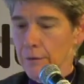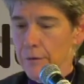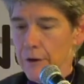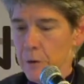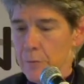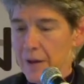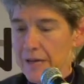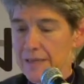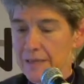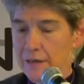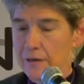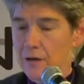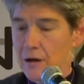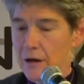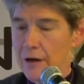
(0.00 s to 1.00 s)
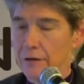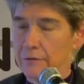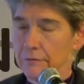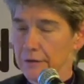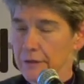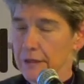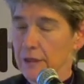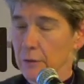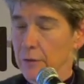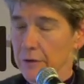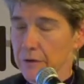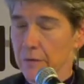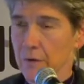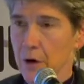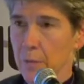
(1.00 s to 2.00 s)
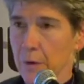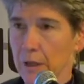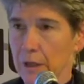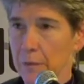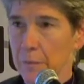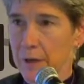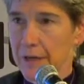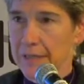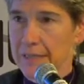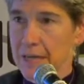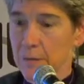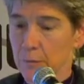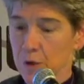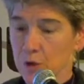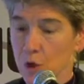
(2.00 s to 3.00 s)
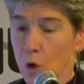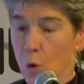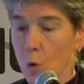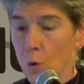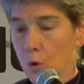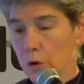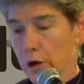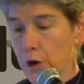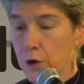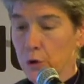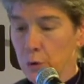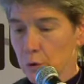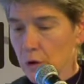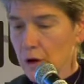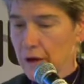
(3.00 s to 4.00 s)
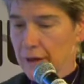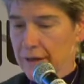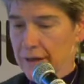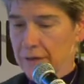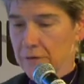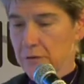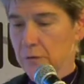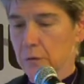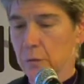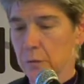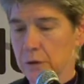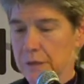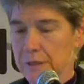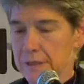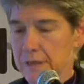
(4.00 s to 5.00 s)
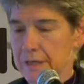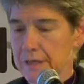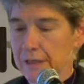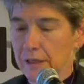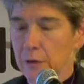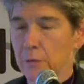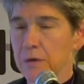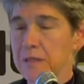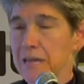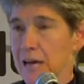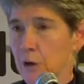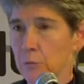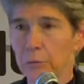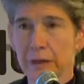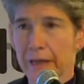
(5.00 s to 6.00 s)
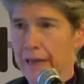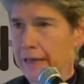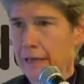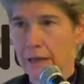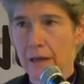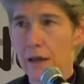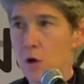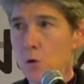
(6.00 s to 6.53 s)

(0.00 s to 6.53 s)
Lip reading: their basic law dealing with environmental impact statements or a new law that was dealing with town planning